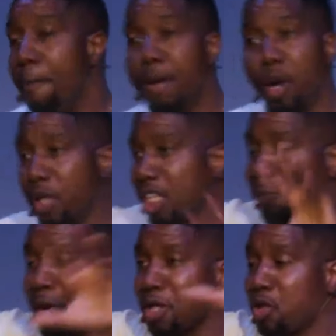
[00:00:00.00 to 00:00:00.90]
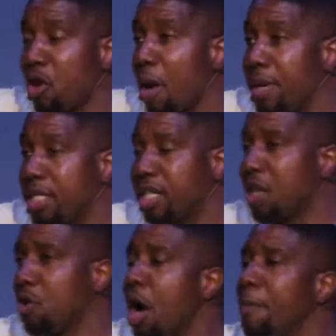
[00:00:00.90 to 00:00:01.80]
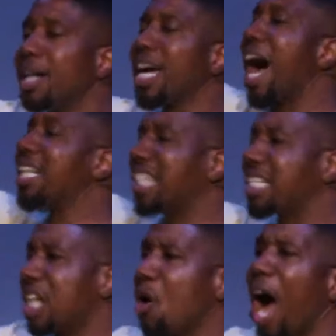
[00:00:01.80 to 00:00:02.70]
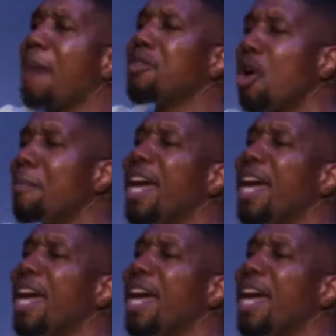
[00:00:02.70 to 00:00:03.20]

bitter with the spiritual realm in general. But God says, No, I'm going to